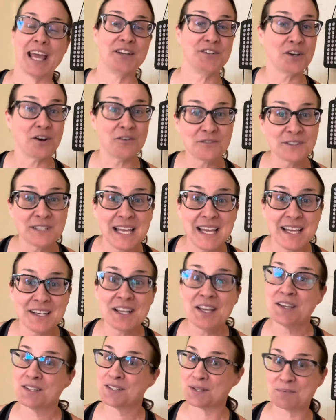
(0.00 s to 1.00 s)
don't forget,
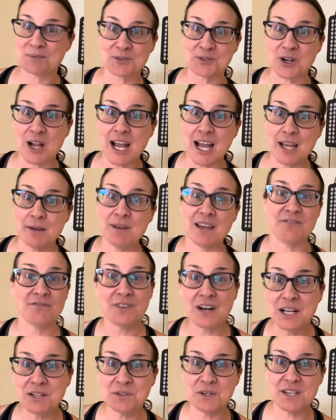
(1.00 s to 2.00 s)
subscribe and
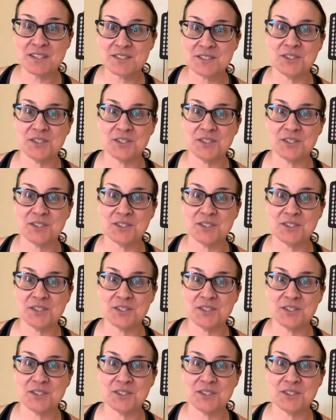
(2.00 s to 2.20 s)
follow us